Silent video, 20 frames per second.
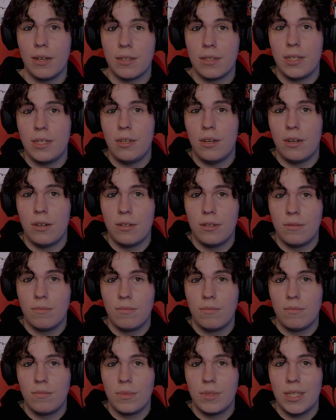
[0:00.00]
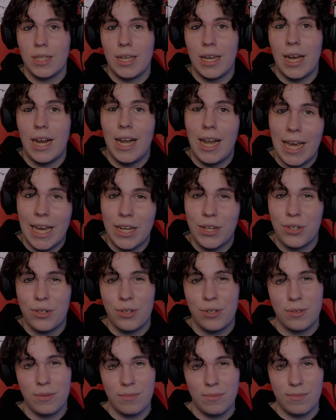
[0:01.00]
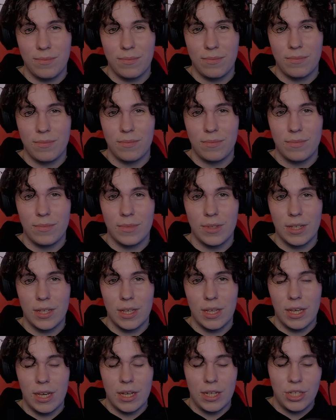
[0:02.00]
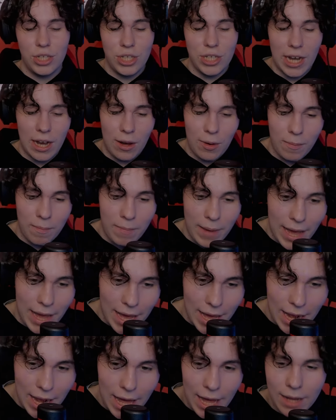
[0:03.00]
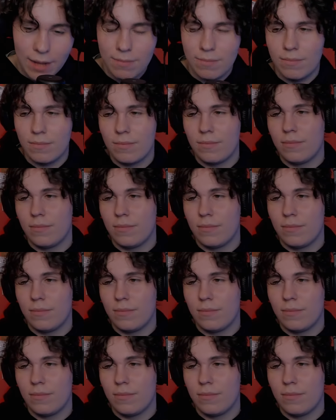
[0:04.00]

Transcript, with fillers: I'll see you all later. Ciao bella.